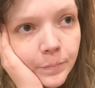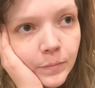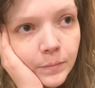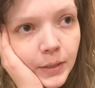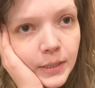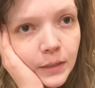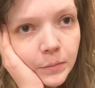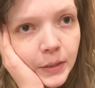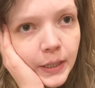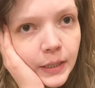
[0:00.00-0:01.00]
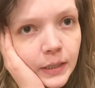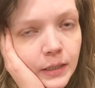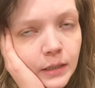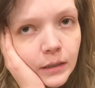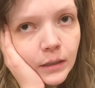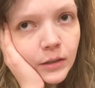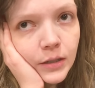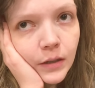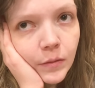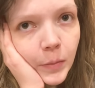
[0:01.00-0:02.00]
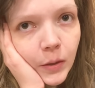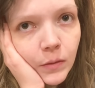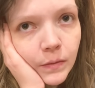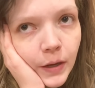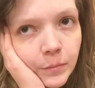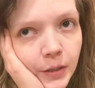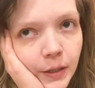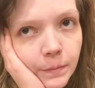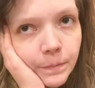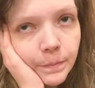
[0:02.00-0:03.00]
And my siblings. I just love my whole family.